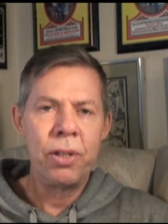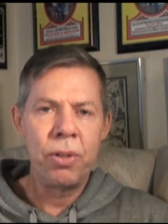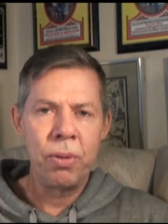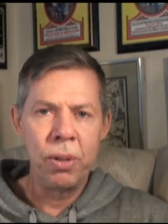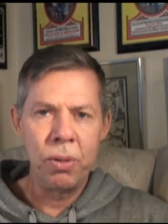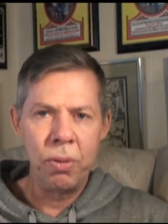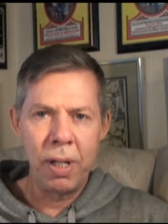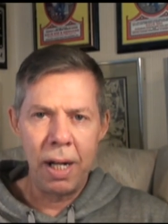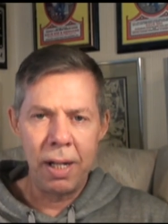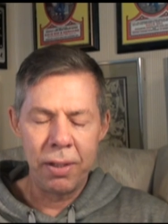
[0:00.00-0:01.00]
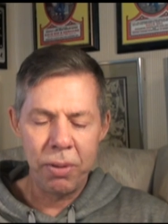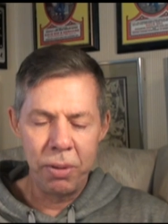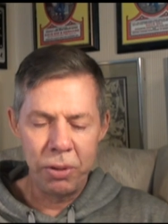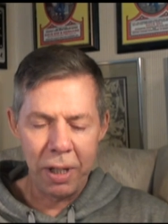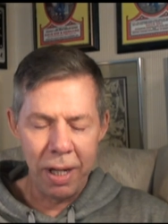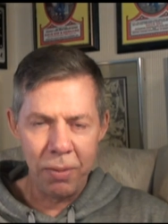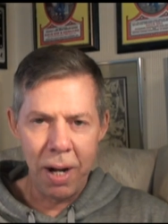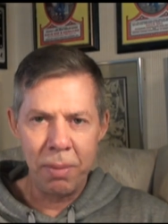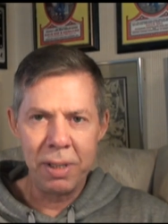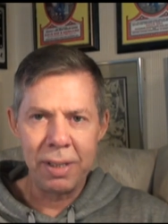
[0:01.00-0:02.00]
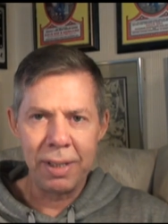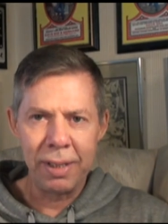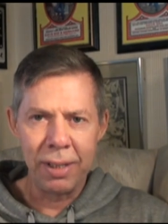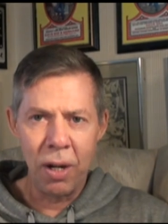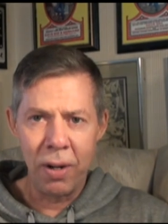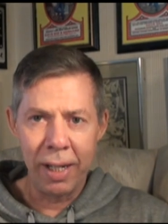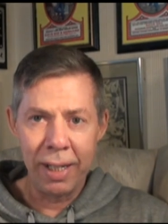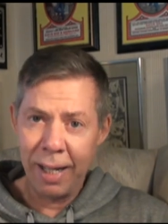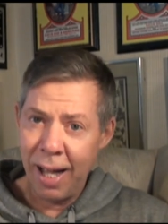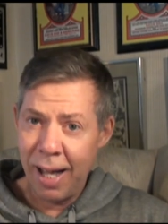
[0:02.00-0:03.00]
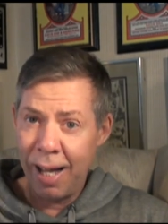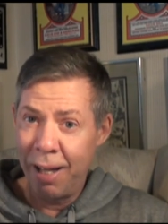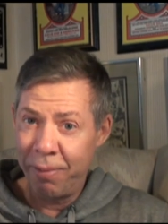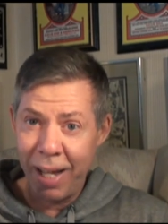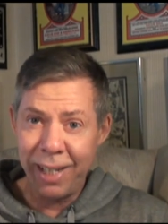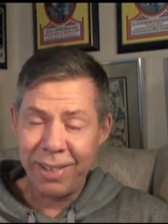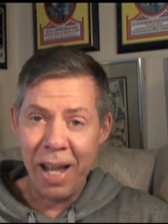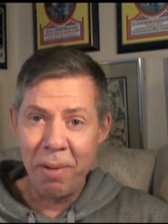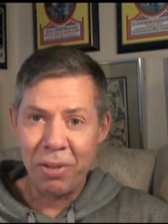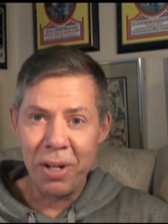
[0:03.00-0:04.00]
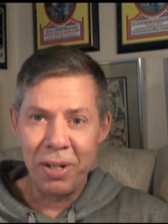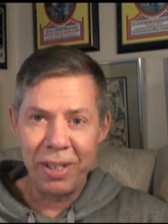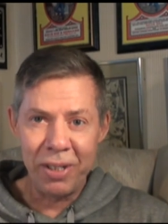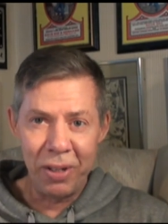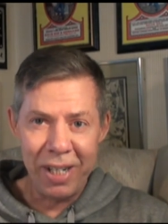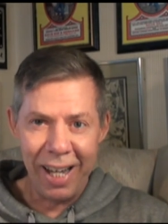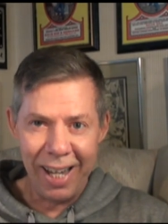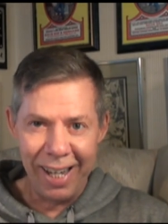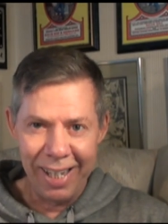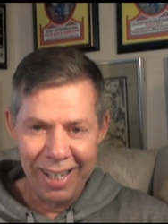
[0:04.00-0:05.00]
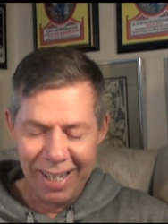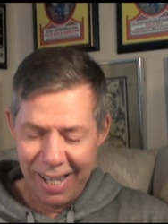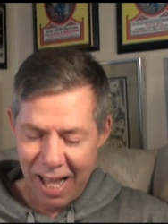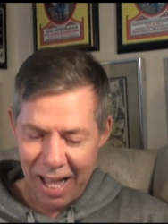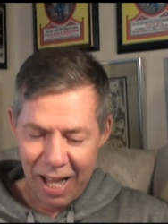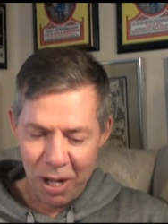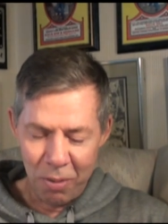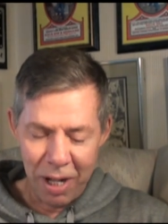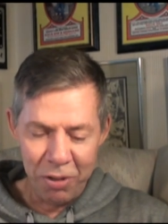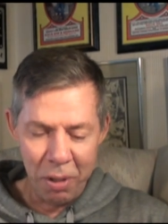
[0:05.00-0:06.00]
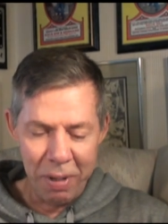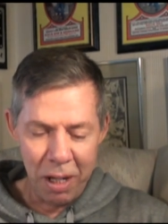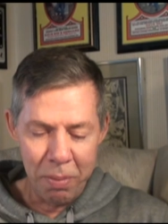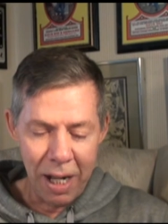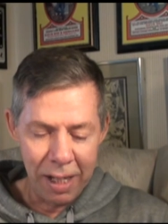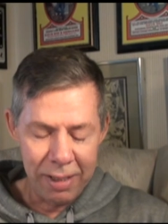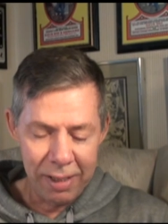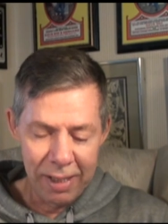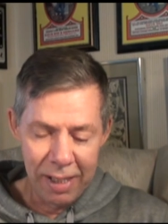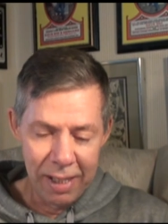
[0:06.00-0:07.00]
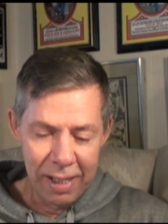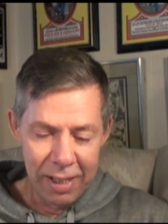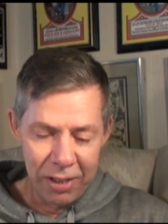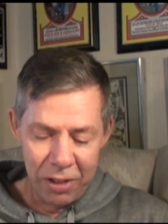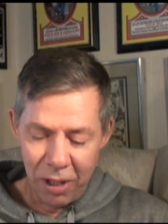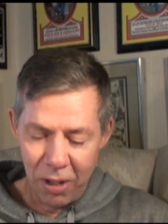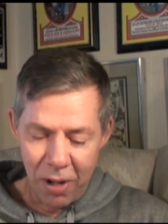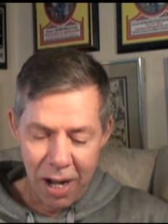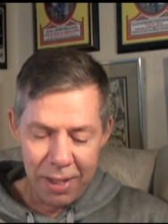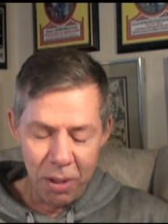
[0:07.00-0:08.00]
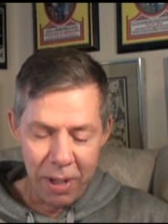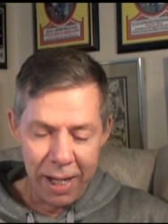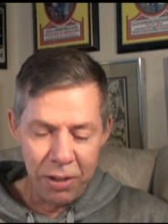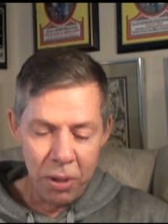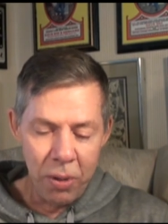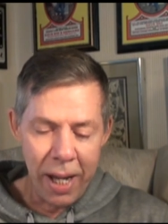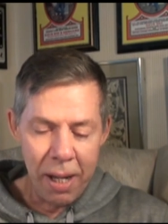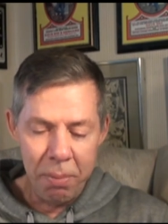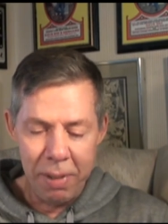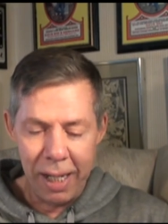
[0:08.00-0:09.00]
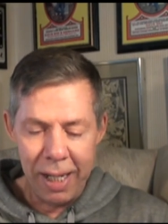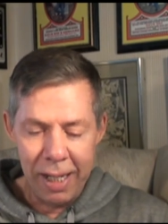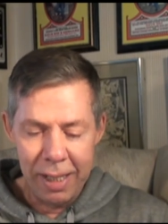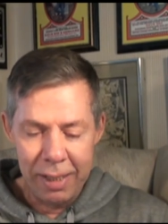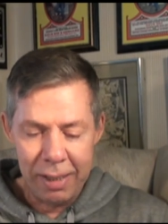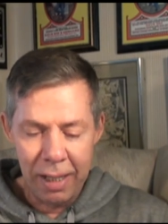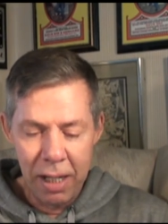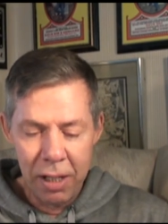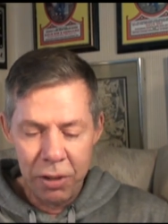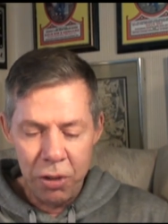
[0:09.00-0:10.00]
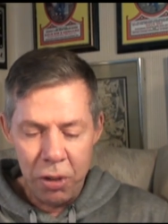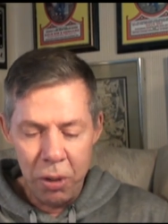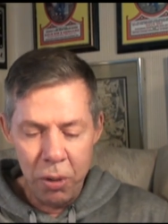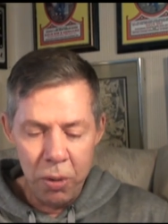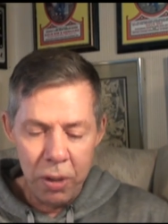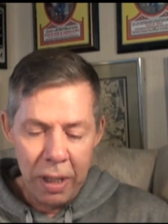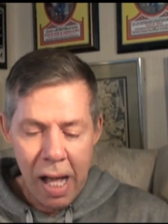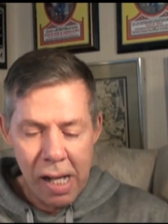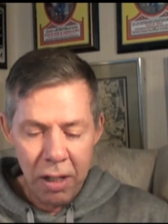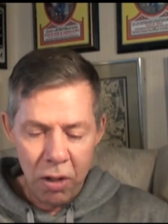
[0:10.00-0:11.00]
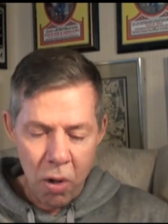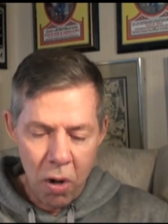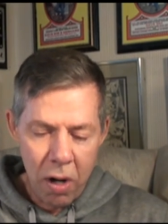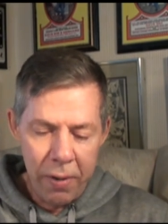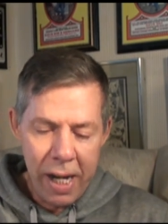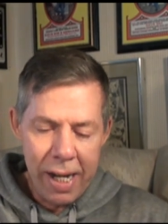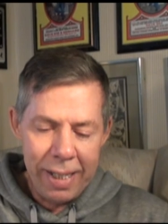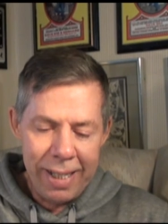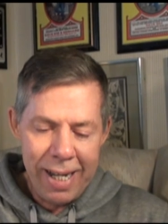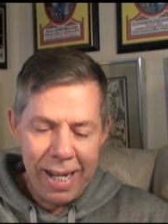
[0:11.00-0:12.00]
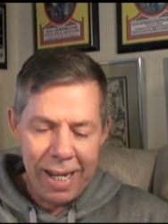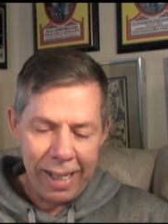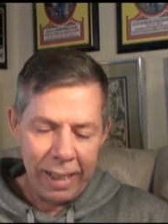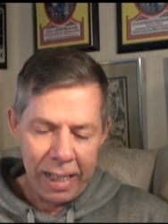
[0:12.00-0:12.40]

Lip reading: through Sean Robinson going, the fax came through, it's okay. Watch your mailbox. So on the way to him is to Cory D.